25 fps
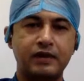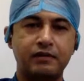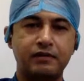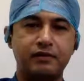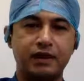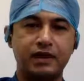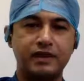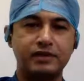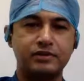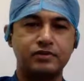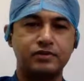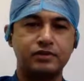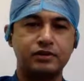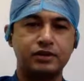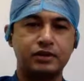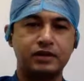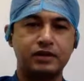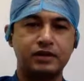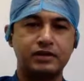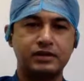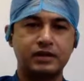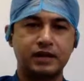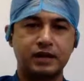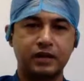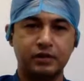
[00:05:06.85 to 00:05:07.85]
a
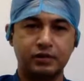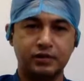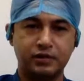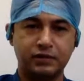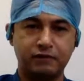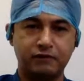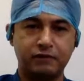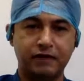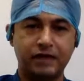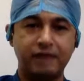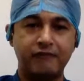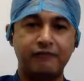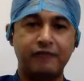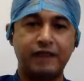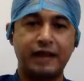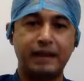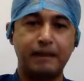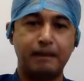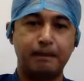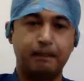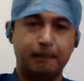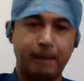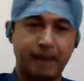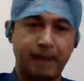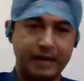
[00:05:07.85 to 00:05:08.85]
transcutaneous aortic valve
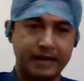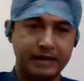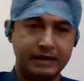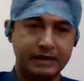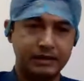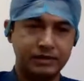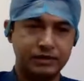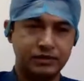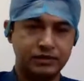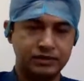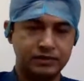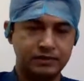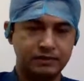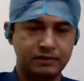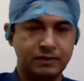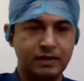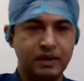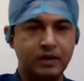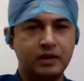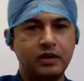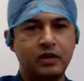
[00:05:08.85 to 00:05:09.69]
implantation